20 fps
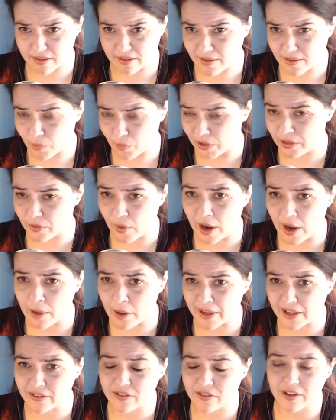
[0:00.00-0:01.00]
With
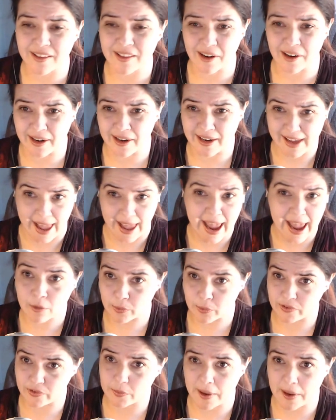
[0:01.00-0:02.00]
ground-based uh, and
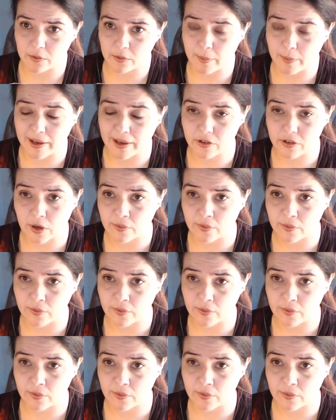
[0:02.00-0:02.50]
with space-based,